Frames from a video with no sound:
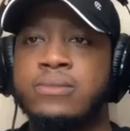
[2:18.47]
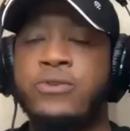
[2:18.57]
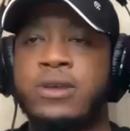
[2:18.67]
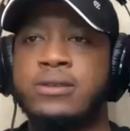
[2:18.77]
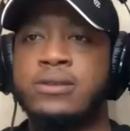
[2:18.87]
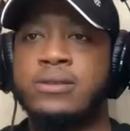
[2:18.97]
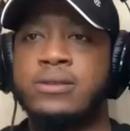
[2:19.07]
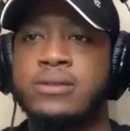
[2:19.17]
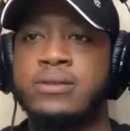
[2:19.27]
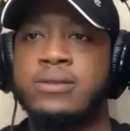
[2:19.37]
so that
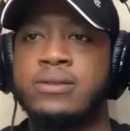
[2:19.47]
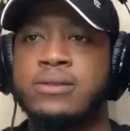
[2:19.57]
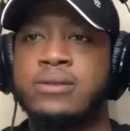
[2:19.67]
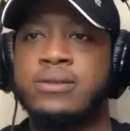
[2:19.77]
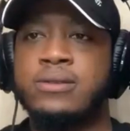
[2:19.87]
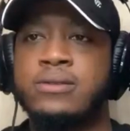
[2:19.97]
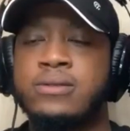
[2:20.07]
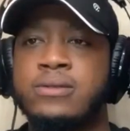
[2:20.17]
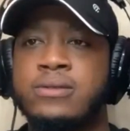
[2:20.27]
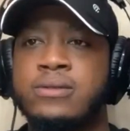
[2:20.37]
usually ends up
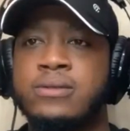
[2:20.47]
keeping me from